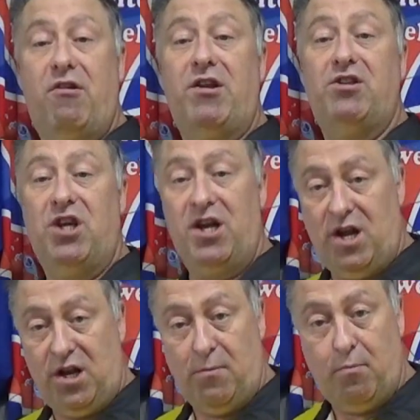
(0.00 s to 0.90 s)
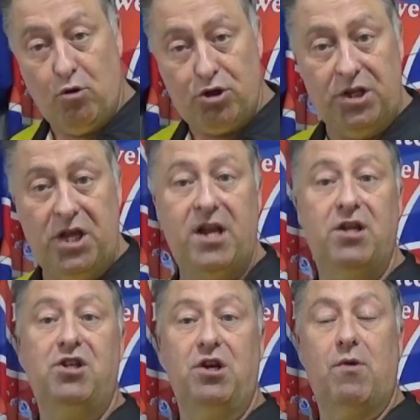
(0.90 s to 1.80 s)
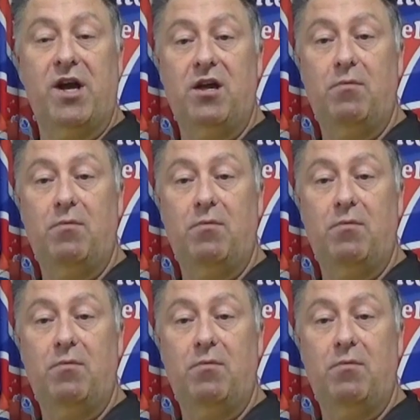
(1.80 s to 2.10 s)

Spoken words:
energy in and you're pushing the energy away.